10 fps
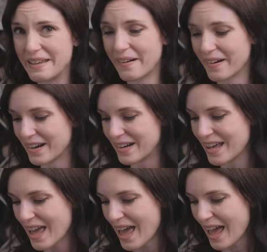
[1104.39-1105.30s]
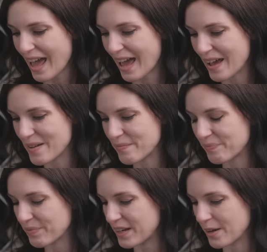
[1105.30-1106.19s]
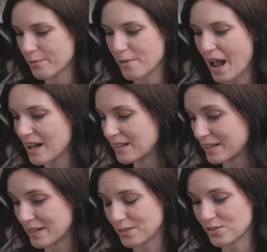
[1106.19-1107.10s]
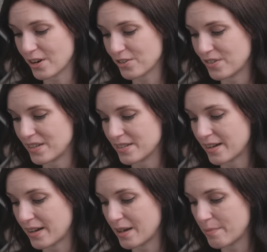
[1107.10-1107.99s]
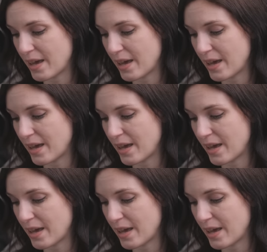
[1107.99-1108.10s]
yarn, um, you know, raglan construction this time.